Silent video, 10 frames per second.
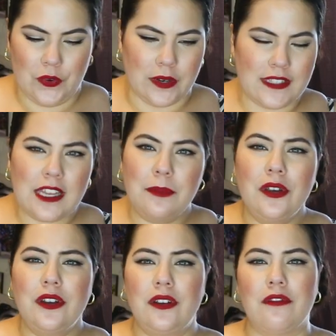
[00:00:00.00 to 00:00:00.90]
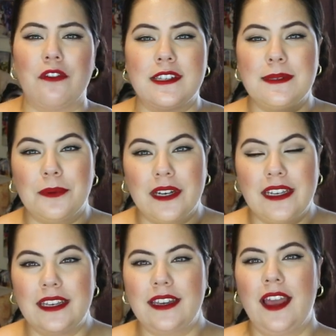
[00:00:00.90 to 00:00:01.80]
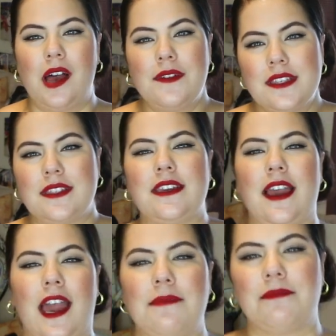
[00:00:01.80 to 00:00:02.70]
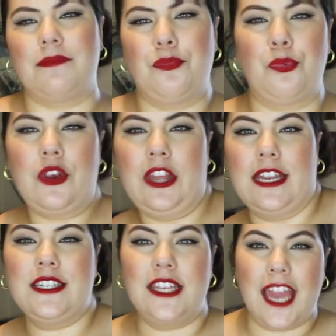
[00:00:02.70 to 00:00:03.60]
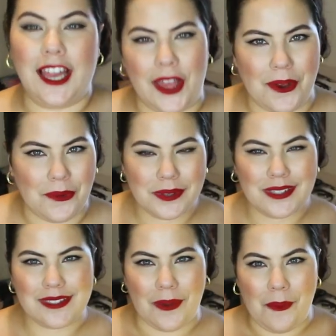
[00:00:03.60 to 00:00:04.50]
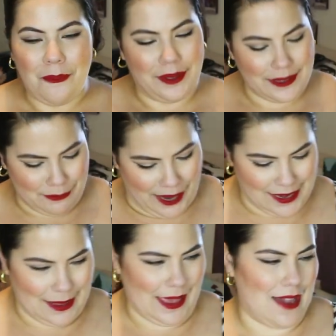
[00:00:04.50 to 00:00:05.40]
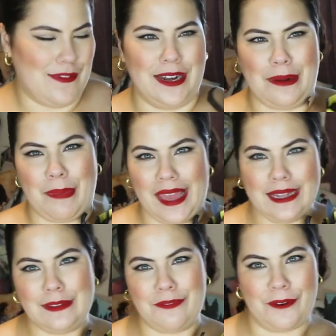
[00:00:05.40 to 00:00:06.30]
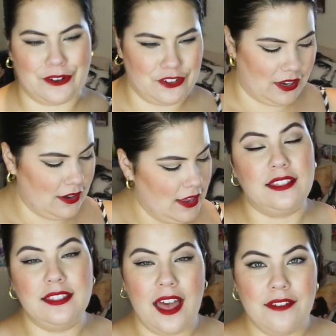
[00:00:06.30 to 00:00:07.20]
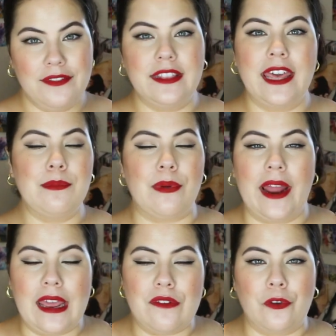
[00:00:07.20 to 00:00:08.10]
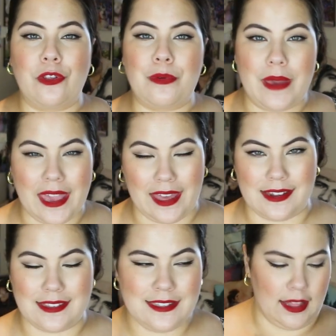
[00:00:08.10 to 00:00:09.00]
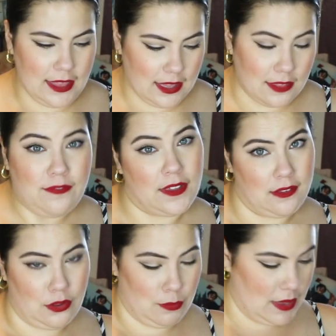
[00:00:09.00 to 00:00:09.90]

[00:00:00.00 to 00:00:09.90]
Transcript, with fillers: for summer or for spring. Obviously, I'm real into yellow, so why not have it in a pants version? I love Lane Bryant for their pants. I like the fit of their